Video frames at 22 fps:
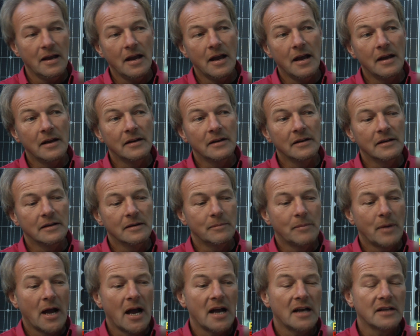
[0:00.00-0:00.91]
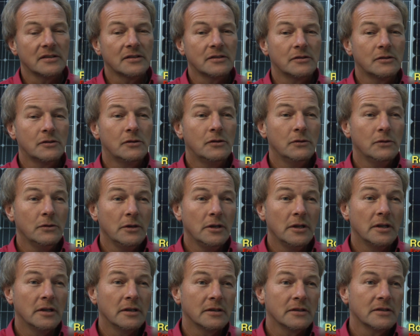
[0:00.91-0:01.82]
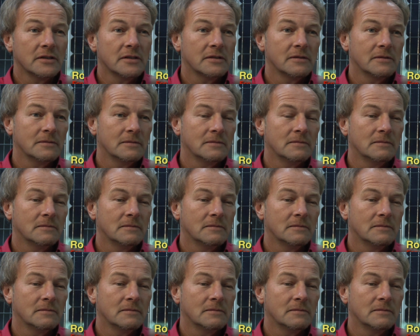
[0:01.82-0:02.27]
and in the past 2 years,